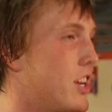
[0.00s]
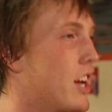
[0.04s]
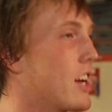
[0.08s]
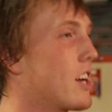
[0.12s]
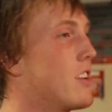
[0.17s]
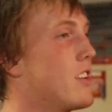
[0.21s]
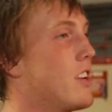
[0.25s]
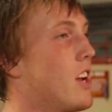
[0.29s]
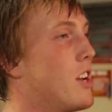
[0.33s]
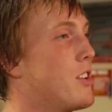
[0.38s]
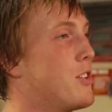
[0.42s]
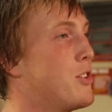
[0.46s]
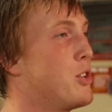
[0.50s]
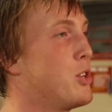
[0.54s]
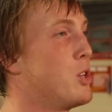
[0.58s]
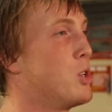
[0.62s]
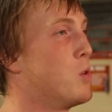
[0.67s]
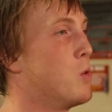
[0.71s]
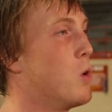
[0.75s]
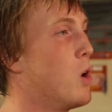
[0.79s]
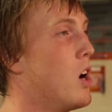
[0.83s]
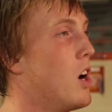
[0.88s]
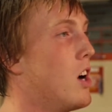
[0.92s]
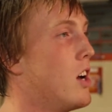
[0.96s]
The second
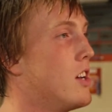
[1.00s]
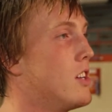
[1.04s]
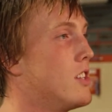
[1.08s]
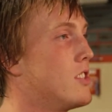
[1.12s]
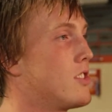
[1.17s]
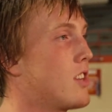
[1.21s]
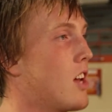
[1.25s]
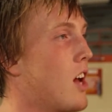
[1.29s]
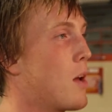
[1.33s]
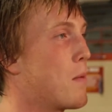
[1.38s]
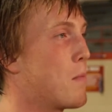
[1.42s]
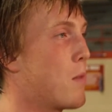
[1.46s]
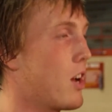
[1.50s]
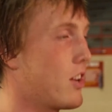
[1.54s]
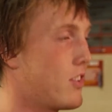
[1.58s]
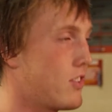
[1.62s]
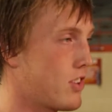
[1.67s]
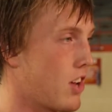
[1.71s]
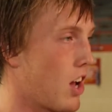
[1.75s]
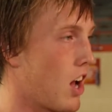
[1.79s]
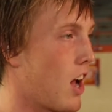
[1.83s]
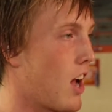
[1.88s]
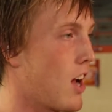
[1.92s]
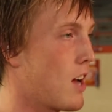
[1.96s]
tattoo was on my
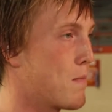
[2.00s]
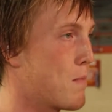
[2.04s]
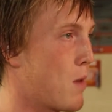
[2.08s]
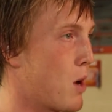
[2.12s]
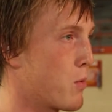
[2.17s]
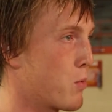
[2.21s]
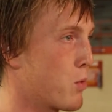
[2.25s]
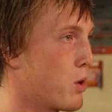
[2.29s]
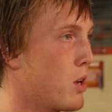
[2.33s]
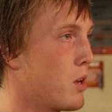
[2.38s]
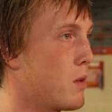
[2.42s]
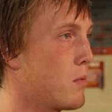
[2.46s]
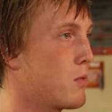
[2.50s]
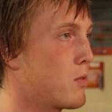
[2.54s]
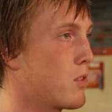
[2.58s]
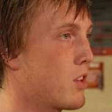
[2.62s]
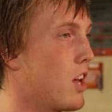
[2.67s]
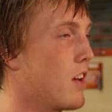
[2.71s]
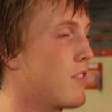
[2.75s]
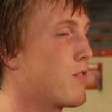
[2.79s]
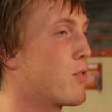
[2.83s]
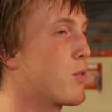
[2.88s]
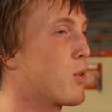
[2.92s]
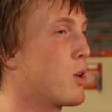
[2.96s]
side, my ribs,
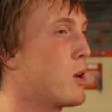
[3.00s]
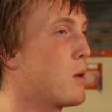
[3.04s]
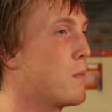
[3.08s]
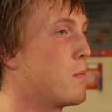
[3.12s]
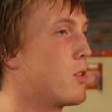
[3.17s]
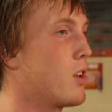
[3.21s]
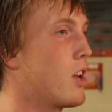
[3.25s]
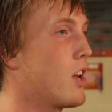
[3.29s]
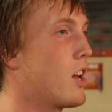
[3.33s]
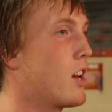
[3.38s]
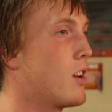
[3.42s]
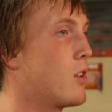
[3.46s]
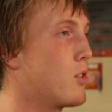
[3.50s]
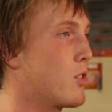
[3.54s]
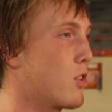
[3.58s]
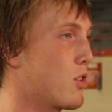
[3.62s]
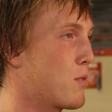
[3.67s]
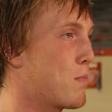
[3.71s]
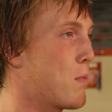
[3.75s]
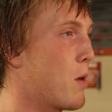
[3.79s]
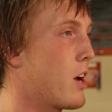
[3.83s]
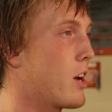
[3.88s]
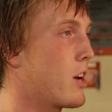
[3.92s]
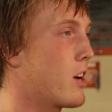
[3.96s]
left ribs, and it was a